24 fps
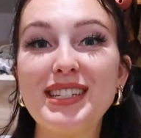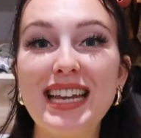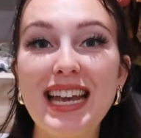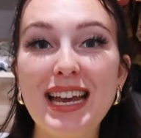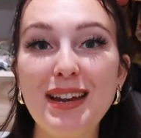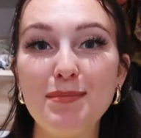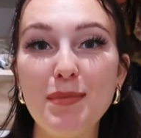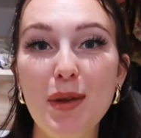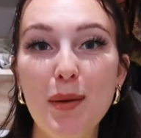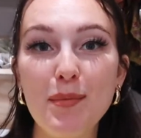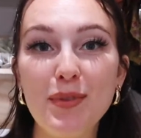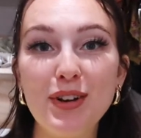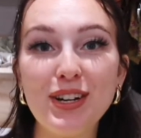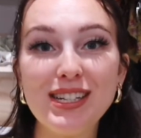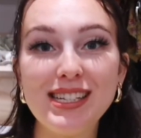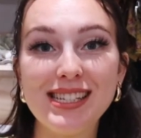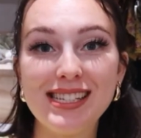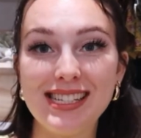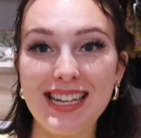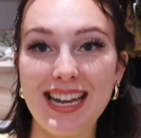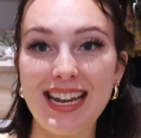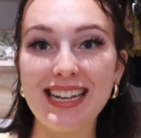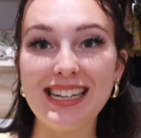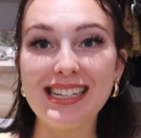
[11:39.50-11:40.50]
tip number
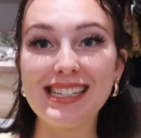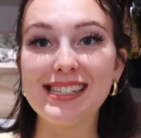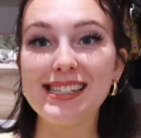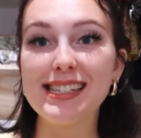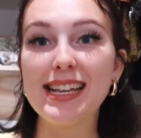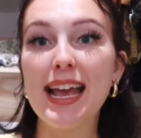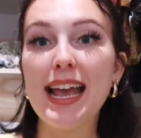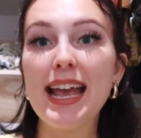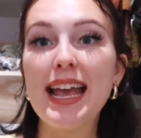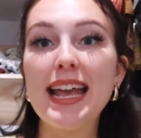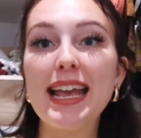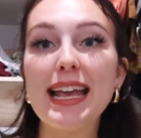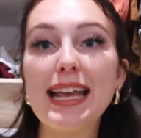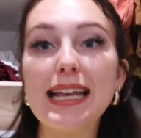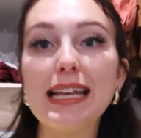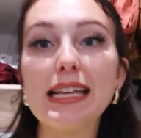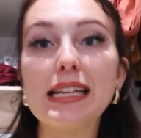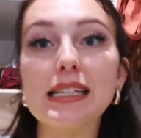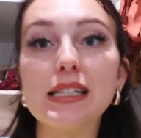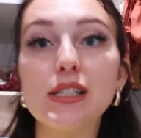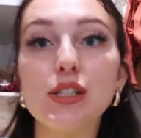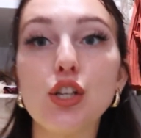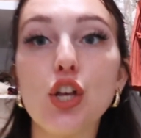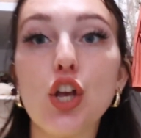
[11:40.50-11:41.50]
6
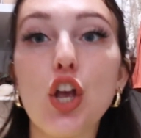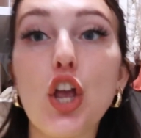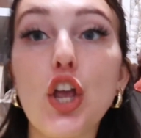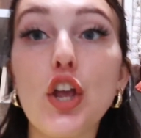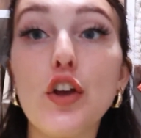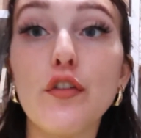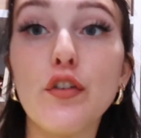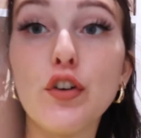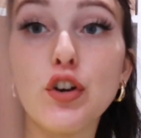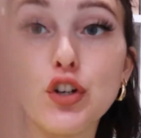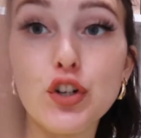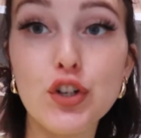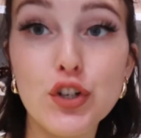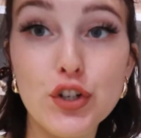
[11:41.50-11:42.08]
is for